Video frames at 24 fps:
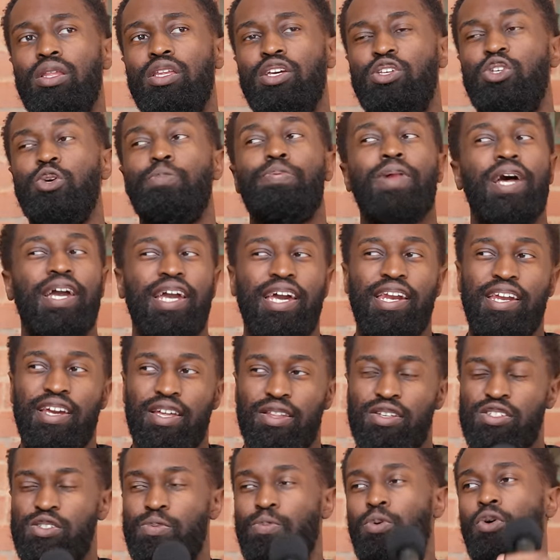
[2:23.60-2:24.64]
Did you play any
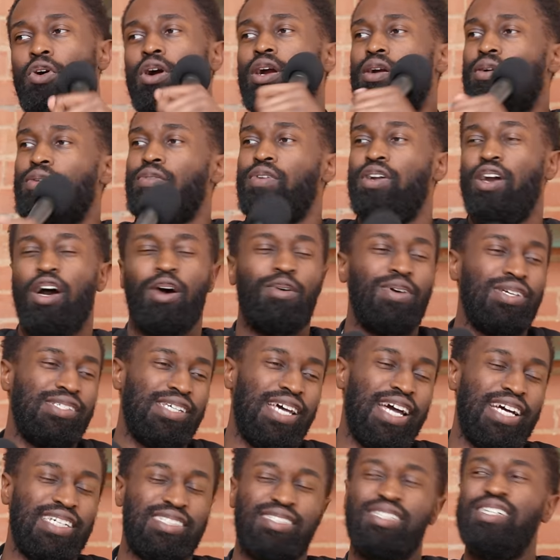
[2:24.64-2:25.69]
other sport? We always
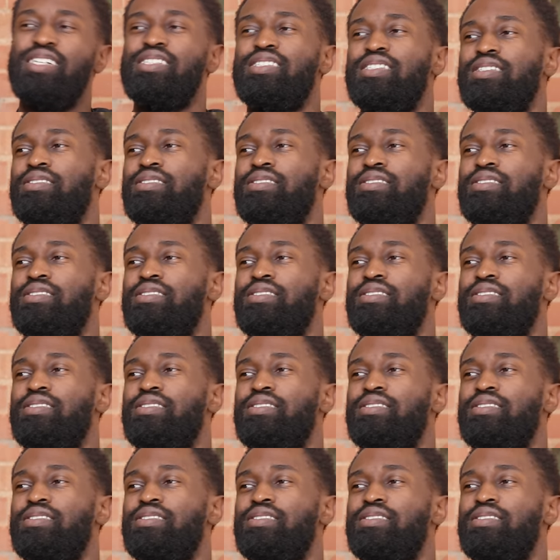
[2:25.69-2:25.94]
ask this.